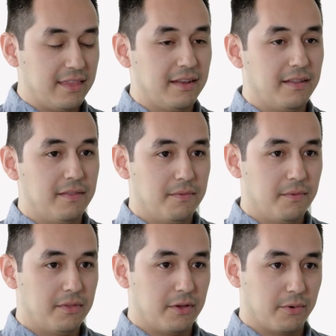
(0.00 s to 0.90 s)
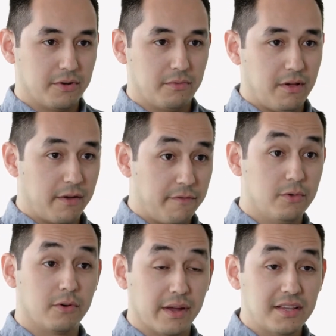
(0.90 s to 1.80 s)
that there were a
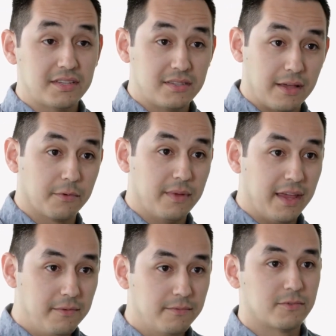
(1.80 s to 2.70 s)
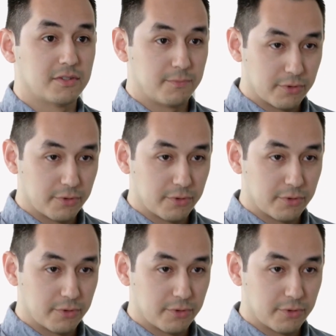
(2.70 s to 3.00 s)
few arrests that were made, which is